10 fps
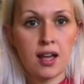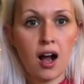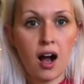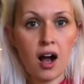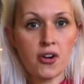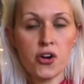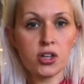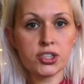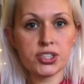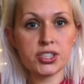are
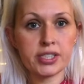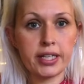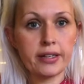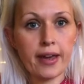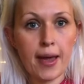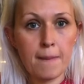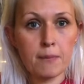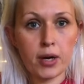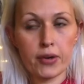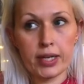not just the hemp
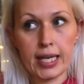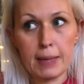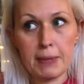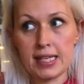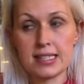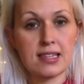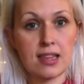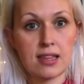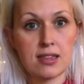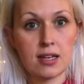wearing hippies that
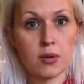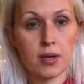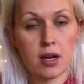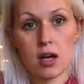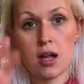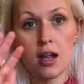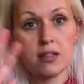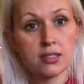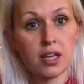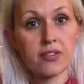they think we are.
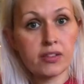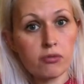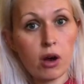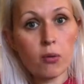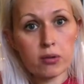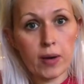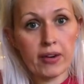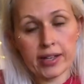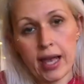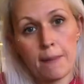There's nothing wrong with
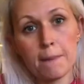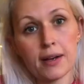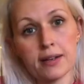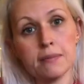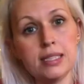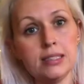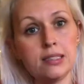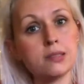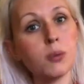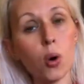wearing hemp. I completely
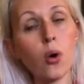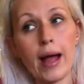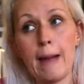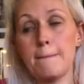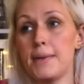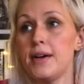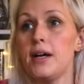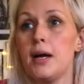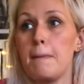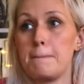support hemp,
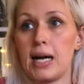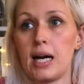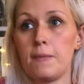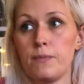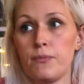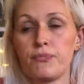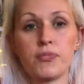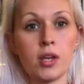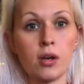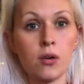but
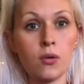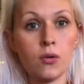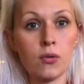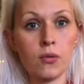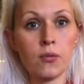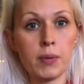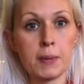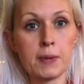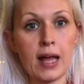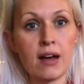
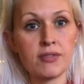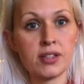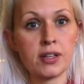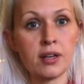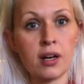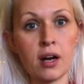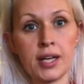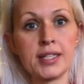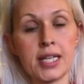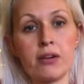people have an
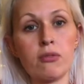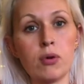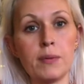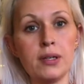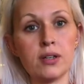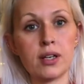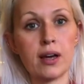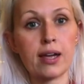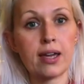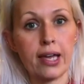idea of what we look
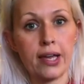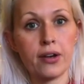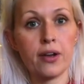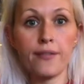like, and